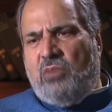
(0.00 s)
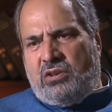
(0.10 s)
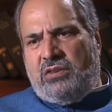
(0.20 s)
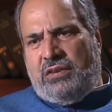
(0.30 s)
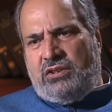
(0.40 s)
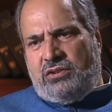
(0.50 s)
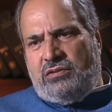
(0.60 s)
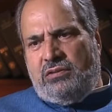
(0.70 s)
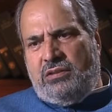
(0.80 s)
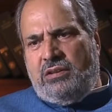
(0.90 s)
motivation
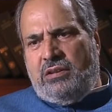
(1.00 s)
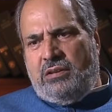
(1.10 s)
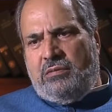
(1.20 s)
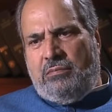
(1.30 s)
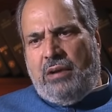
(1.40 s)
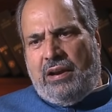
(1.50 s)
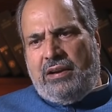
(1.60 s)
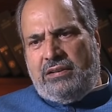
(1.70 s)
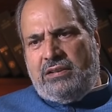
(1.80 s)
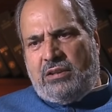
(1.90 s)

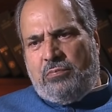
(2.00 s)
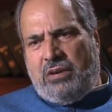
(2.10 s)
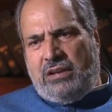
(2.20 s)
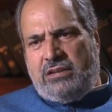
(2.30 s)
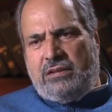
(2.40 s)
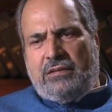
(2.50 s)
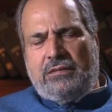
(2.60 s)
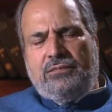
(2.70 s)
behind this uprising.